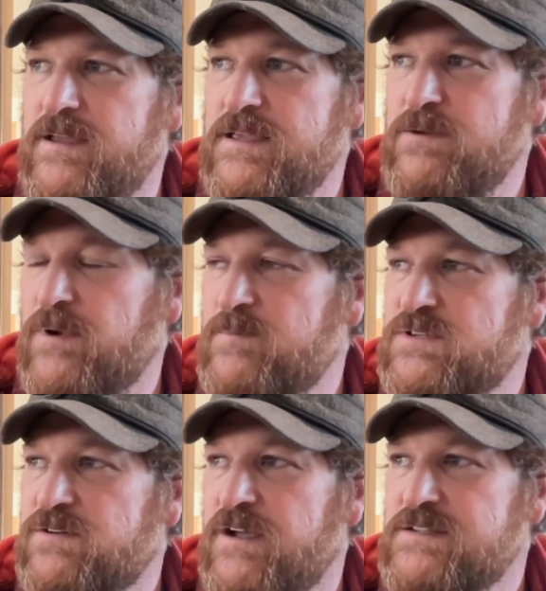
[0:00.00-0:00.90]
eat when I'm
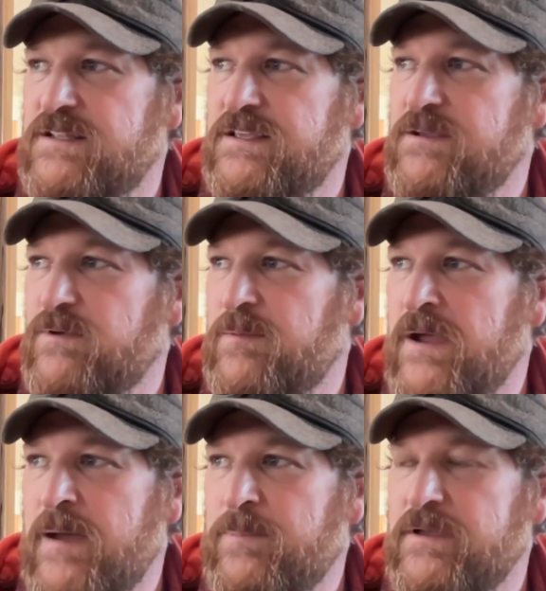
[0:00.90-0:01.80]
stressed. I eat when I'm
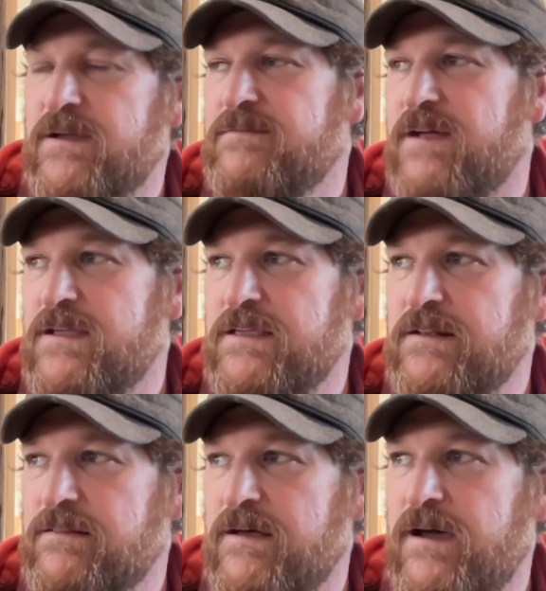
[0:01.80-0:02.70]
happy. I eat
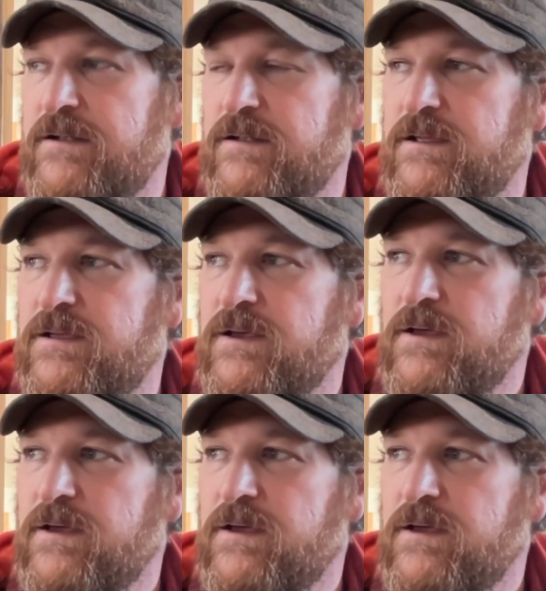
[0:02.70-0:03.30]
a lot, and I